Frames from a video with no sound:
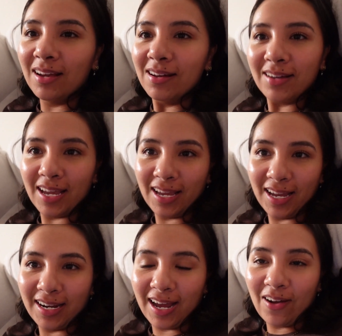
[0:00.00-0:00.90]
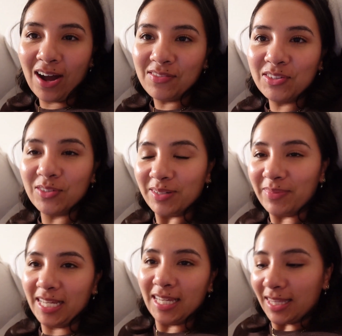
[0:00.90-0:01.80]
Okay, I now have to
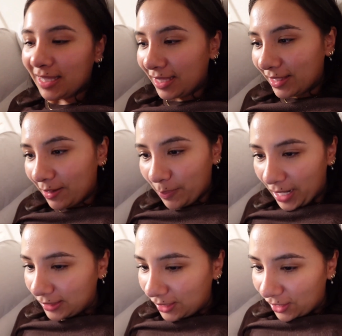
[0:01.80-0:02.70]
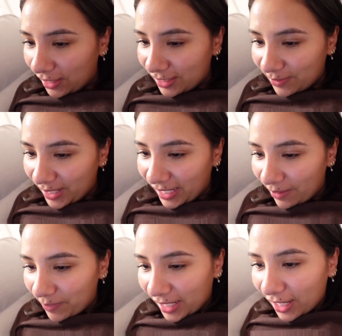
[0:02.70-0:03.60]
admit that their banter is
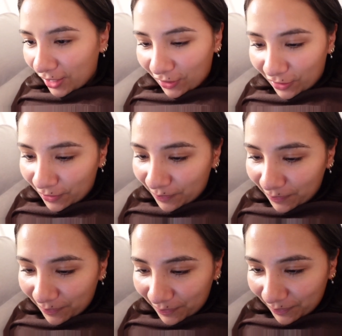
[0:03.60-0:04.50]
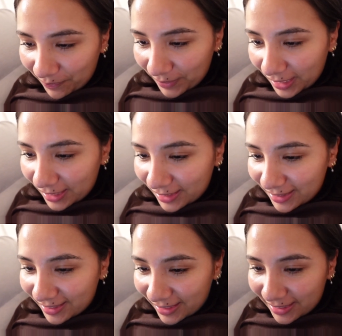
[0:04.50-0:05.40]
making me giggle.
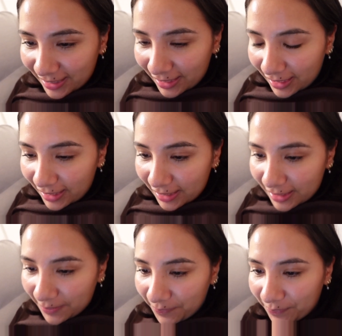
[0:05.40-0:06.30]
Because listen to this.